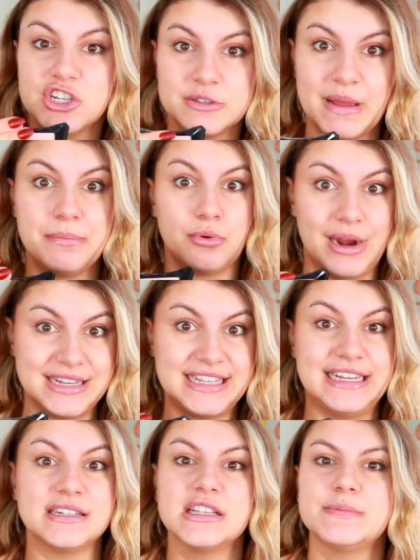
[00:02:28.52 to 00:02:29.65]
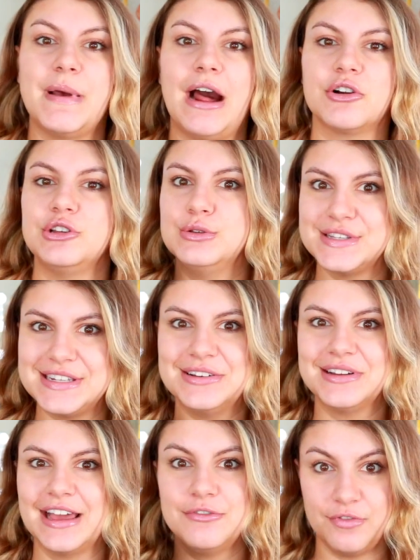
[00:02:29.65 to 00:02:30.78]
just by pressing into this powder, you still
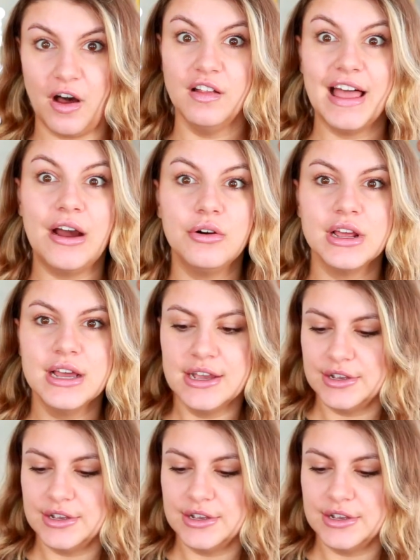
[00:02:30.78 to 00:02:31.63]
get fallout.